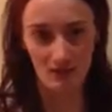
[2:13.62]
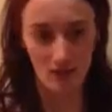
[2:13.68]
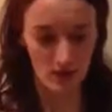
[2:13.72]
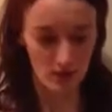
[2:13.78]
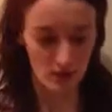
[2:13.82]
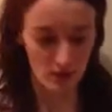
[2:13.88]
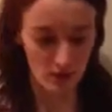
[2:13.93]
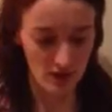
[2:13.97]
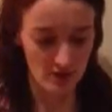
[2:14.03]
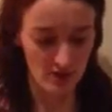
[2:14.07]

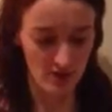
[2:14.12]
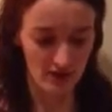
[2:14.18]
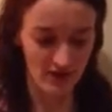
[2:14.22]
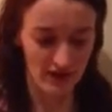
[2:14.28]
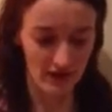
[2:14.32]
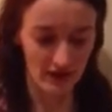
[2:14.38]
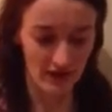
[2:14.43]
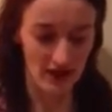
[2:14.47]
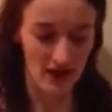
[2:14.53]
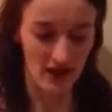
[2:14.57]
we wouldn't be
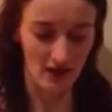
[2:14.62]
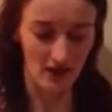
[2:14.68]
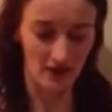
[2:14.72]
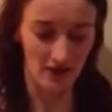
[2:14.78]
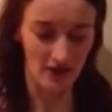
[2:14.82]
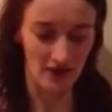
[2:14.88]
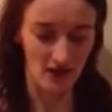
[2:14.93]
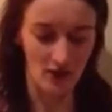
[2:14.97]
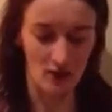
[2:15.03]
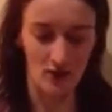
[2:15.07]
very
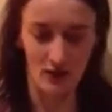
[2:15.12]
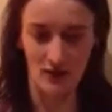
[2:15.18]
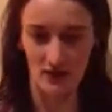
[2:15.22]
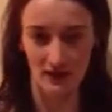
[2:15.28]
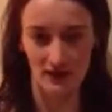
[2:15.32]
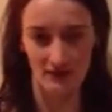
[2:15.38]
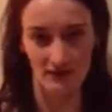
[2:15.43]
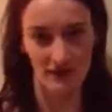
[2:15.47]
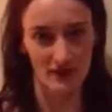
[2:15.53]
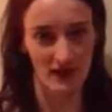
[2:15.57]
healthy or
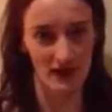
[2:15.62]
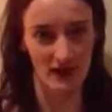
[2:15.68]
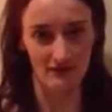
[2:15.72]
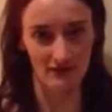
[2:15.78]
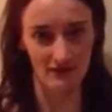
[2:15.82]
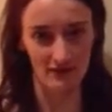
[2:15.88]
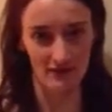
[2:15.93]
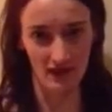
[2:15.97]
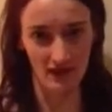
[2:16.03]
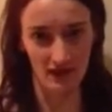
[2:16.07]
live a life
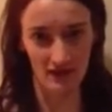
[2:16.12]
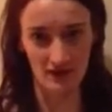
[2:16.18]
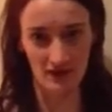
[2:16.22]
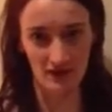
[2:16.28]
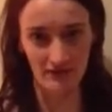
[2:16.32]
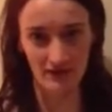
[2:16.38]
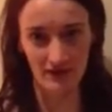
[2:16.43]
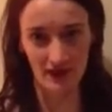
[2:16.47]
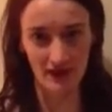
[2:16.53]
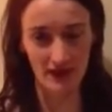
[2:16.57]
of
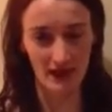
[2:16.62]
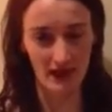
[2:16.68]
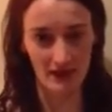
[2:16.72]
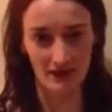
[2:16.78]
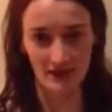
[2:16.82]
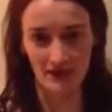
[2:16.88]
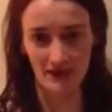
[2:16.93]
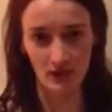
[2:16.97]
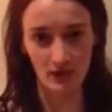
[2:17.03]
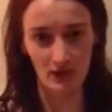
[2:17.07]
longevity.
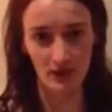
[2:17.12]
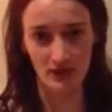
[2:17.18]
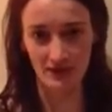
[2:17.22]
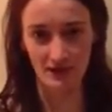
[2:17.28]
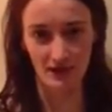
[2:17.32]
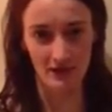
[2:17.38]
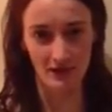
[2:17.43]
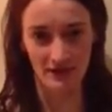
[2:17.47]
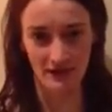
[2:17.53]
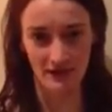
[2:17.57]
And soils
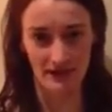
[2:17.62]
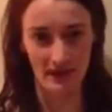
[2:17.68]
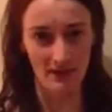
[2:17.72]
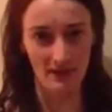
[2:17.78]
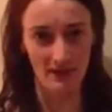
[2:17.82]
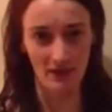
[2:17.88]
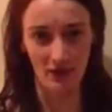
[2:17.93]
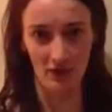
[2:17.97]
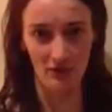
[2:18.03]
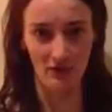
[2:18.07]
are the
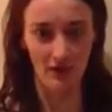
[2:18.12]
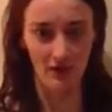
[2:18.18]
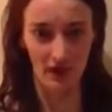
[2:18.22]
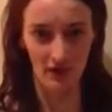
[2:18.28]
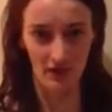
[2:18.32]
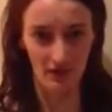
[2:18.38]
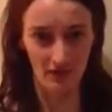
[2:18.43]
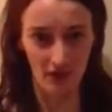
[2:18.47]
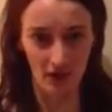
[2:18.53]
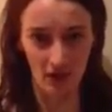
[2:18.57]
same. They're
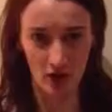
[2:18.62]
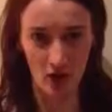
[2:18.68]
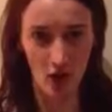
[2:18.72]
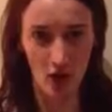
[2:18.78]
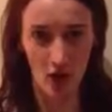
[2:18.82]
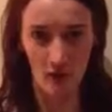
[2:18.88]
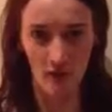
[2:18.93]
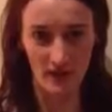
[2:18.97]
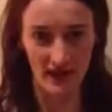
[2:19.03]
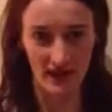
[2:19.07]
a very
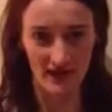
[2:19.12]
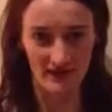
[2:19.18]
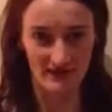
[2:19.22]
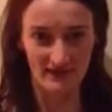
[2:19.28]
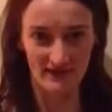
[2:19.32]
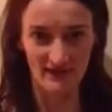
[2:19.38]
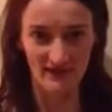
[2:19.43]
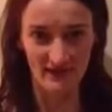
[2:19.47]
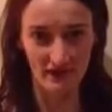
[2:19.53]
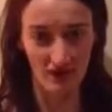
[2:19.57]
complex
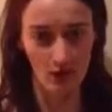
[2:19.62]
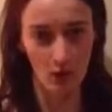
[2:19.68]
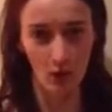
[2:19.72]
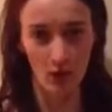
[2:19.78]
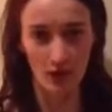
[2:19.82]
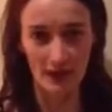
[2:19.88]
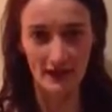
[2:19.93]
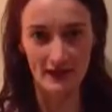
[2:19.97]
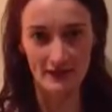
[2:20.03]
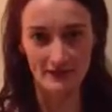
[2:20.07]
living
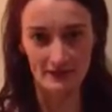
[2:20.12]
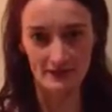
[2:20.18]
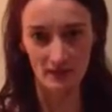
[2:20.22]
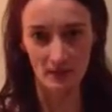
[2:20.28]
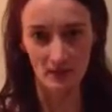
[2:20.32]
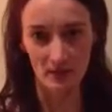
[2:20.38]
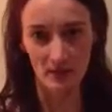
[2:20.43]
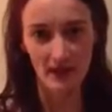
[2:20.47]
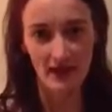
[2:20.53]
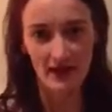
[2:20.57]

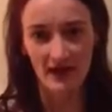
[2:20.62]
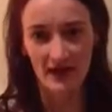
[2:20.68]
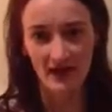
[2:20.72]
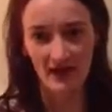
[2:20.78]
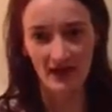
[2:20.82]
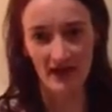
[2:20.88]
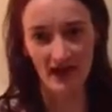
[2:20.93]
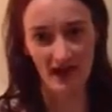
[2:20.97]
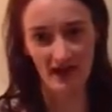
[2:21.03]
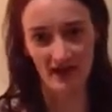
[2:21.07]
organism,
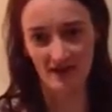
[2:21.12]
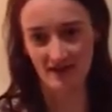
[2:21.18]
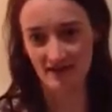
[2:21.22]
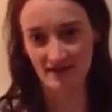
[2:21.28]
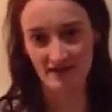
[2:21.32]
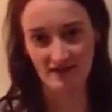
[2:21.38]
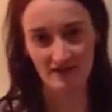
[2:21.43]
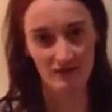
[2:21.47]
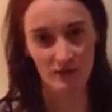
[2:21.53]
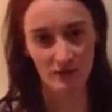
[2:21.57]
and
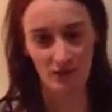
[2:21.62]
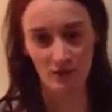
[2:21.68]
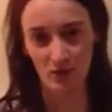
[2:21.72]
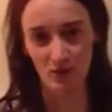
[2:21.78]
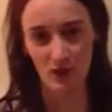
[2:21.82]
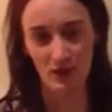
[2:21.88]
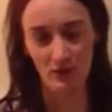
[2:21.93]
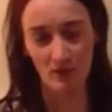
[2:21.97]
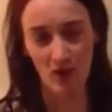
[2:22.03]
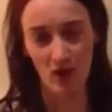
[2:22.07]
with
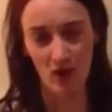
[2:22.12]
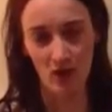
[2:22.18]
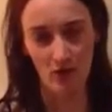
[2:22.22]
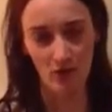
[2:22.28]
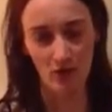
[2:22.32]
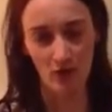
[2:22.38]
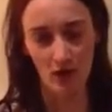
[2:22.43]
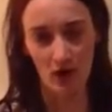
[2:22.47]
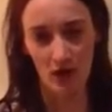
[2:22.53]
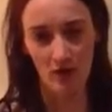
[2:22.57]
one
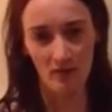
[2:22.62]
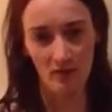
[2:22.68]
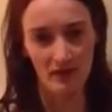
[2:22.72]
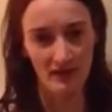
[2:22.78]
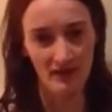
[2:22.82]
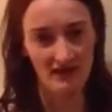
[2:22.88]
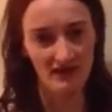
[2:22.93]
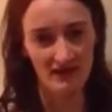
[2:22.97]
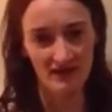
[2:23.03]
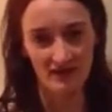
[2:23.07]
monocrop,
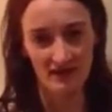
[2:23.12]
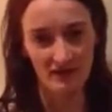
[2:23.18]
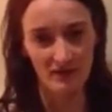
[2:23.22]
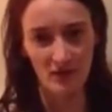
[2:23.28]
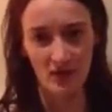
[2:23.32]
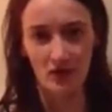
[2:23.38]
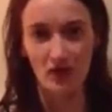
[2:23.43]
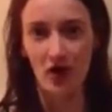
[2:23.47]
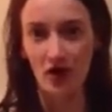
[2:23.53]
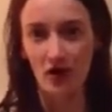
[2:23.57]

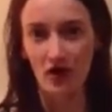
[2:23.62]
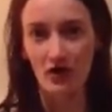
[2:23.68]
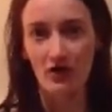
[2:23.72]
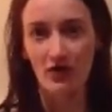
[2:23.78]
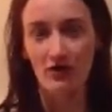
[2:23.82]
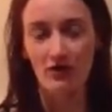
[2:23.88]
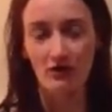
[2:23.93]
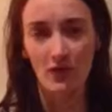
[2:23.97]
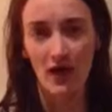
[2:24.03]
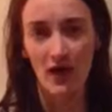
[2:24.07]
they're not going to
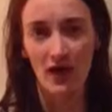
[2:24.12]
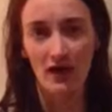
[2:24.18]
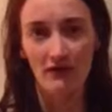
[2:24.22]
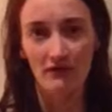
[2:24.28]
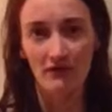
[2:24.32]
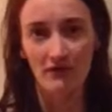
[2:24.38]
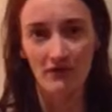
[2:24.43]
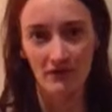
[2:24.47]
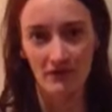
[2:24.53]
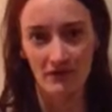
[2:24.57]

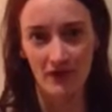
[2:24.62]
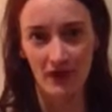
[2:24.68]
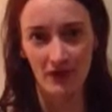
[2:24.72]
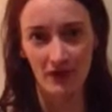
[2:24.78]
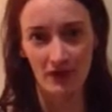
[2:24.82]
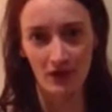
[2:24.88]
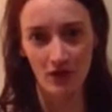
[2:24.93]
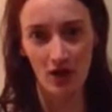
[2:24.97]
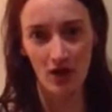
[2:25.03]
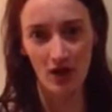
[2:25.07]
thrive for
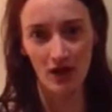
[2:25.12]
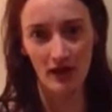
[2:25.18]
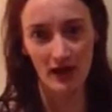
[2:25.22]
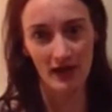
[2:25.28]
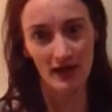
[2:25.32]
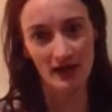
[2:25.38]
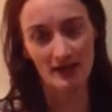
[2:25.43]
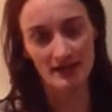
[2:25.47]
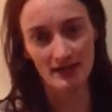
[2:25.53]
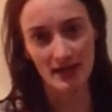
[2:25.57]
very long,
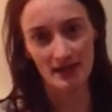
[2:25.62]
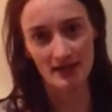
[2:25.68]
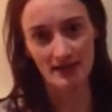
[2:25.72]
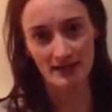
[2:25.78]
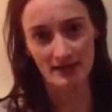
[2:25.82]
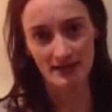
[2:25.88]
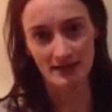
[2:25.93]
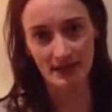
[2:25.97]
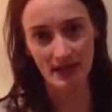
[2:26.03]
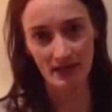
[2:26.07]
and it's
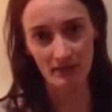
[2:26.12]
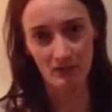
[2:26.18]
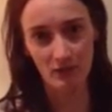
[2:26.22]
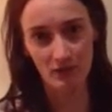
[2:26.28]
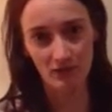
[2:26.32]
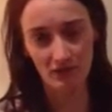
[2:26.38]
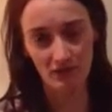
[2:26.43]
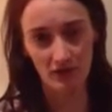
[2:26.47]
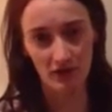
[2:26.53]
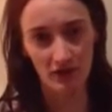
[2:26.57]

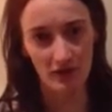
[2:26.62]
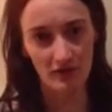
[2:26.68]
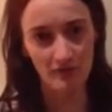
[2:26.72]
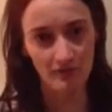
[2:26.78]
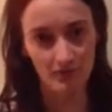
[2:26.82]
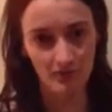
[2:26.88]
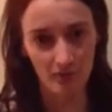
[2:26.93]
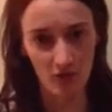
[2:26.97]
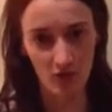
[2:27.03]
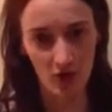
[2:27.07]
unsustainable for
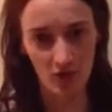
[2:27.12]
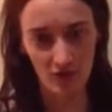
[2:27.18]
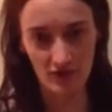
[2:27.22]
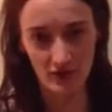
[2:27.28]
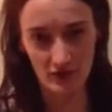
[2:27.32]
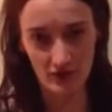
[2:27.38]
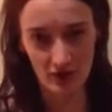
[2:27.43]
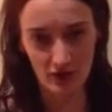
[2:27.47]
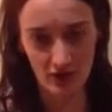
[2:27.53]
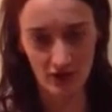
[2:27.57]
our
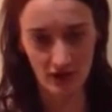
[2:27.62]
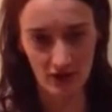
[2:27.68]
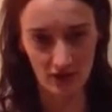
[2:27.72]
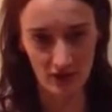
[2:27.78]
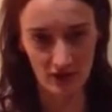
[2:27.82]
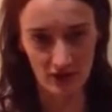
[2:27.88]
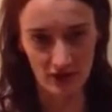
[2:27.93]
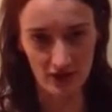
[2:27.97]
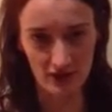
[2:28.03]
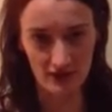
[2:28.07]
future
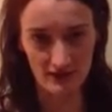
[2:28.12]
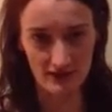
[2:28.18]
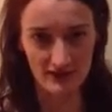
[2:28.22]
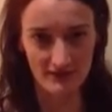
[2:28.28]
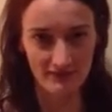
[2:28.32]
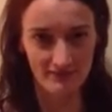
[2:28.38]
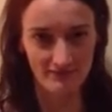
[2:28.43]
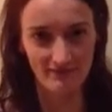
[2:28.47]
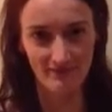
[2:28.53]
generations.